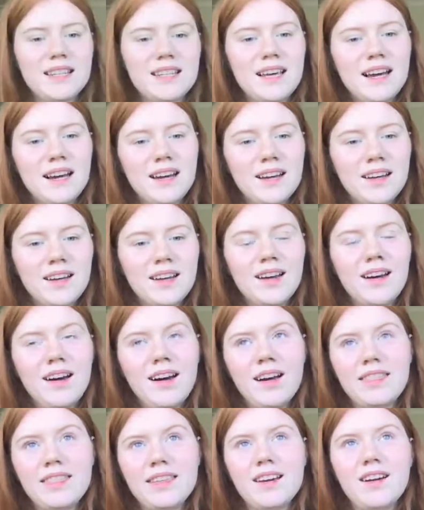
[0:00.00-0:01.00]
that.
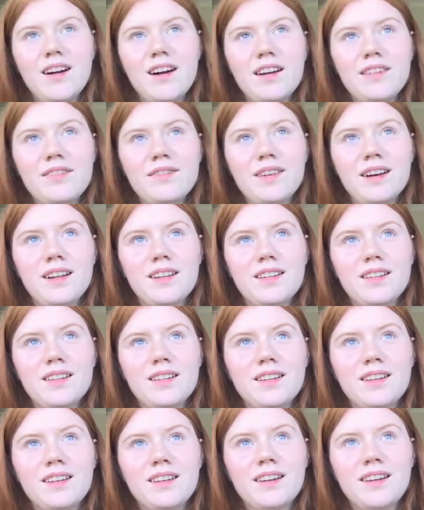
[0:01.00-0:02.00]
I think I felt,
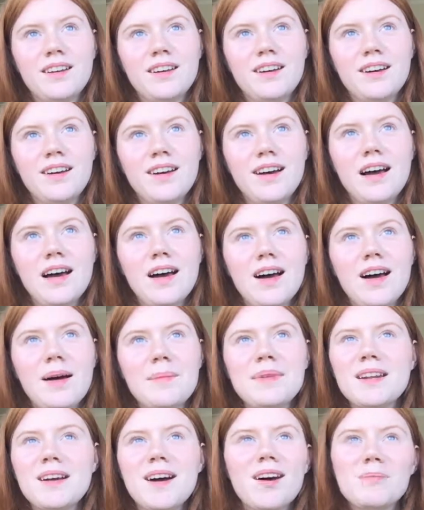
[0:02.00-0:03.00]
I
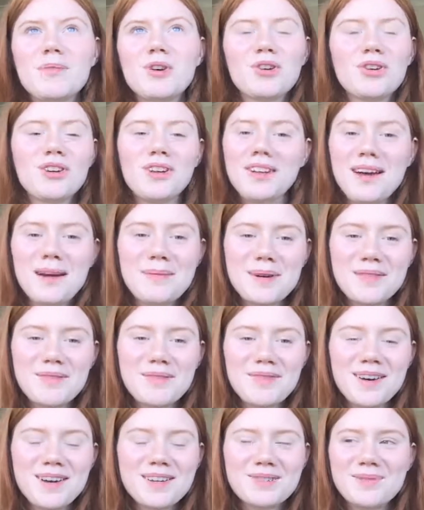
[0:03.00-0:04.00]
mean, I'm not gonna lie, my
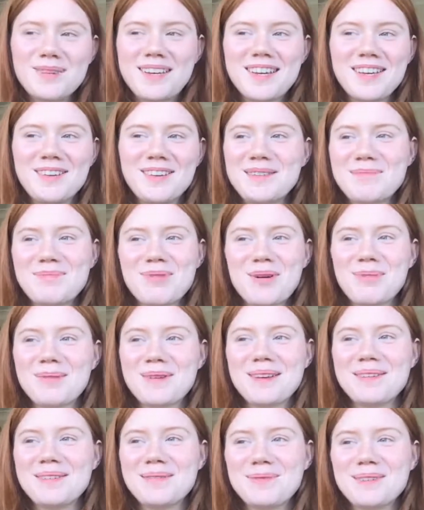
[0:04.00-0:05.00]
first week at uni
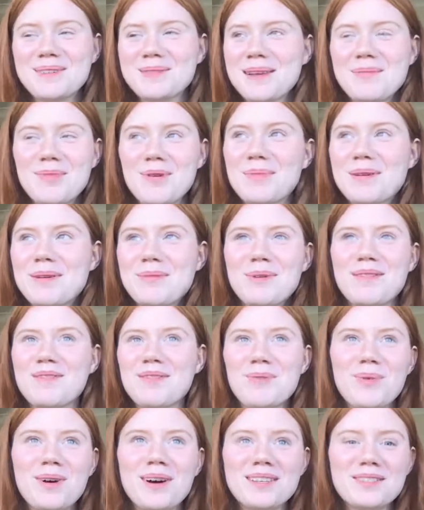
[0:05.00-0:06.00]
probably was like probably one of
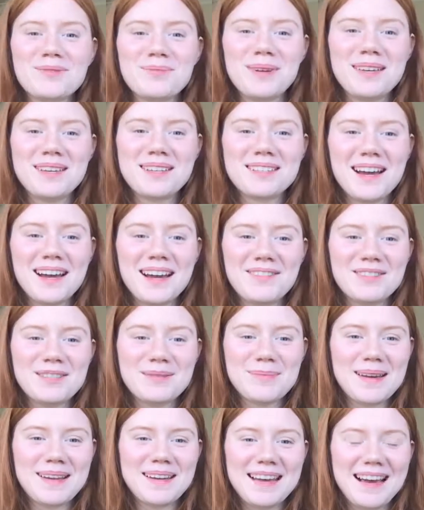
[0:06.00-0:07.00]
the worst weeks I ever
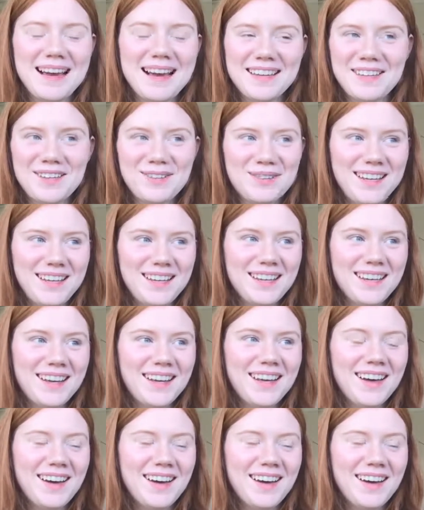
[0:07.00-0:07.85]
spent at uni.